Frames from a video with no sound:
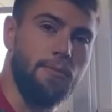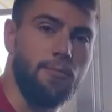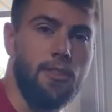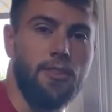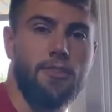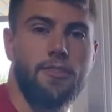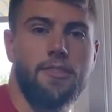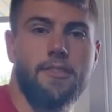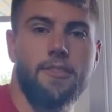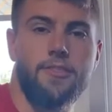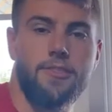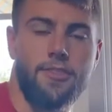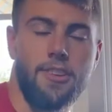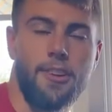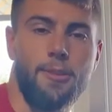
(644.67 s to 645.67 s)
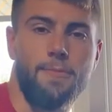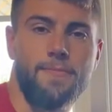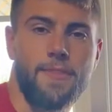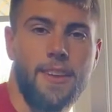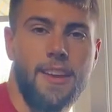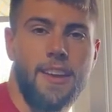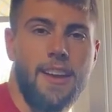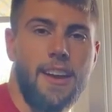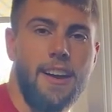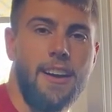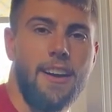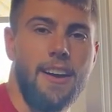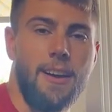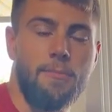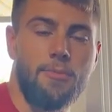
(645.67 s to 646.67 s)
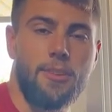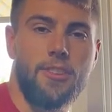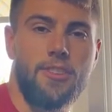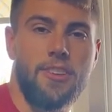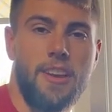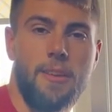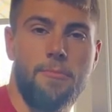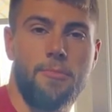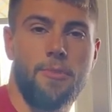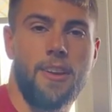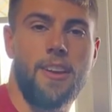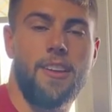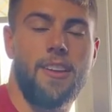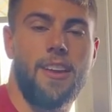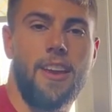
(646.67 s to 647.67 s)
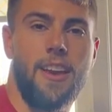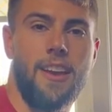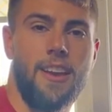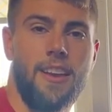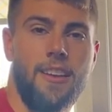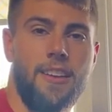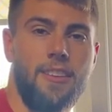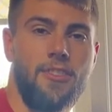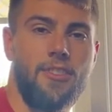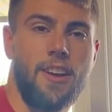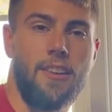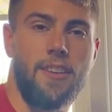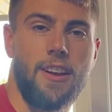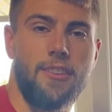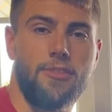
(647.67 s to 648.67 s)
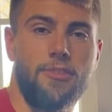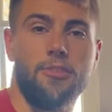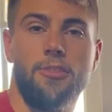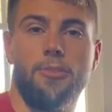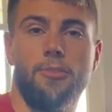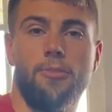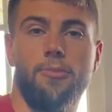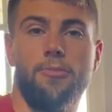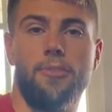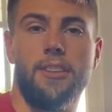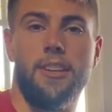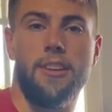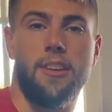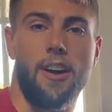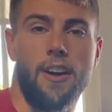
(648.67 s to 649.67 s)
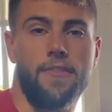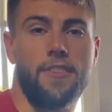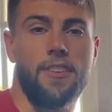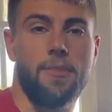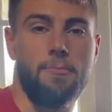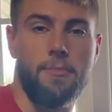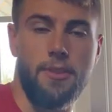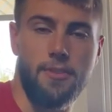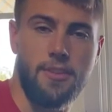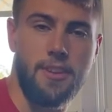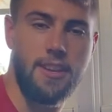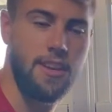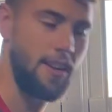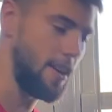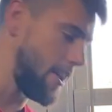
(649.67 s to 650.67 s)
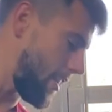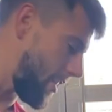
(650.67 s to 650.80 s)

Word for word: as much. So, uh, I appreciate Brent and shout out to the coffee community.